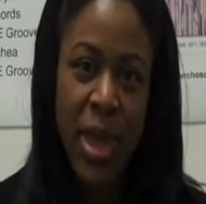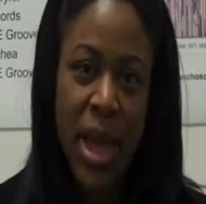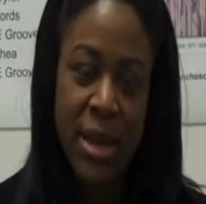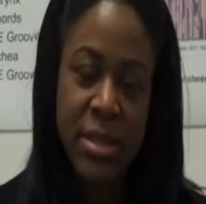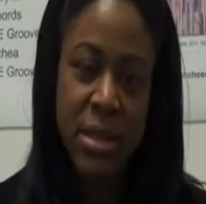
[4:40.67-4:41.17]
we
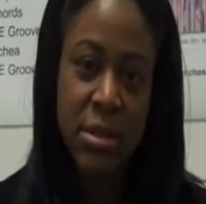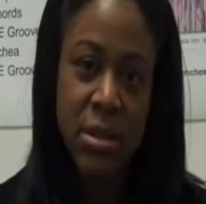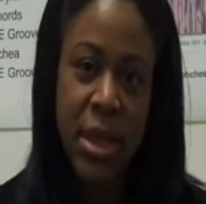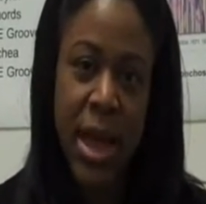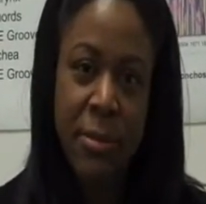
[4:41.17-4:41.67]
had a
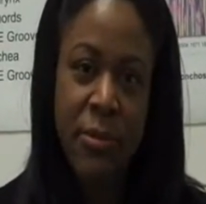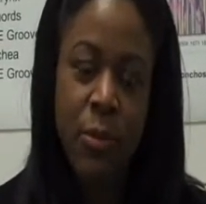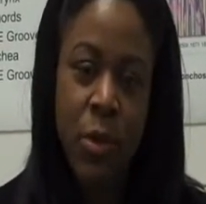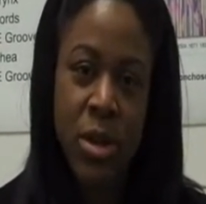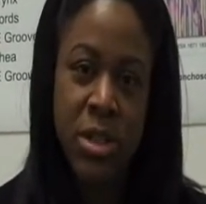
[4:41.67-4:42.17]
skills lab
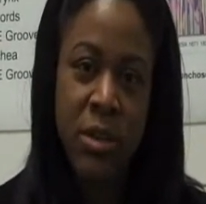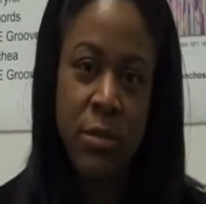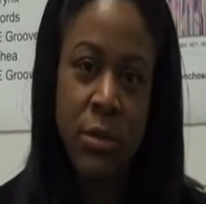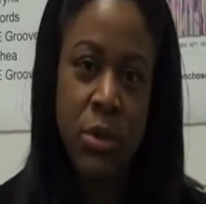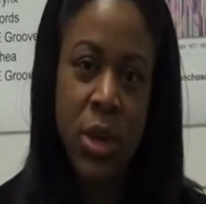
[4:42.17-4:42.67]
for
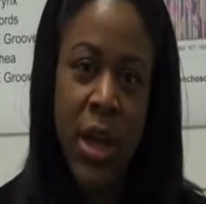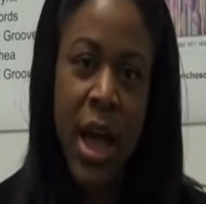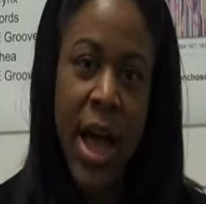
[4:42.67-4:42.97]
several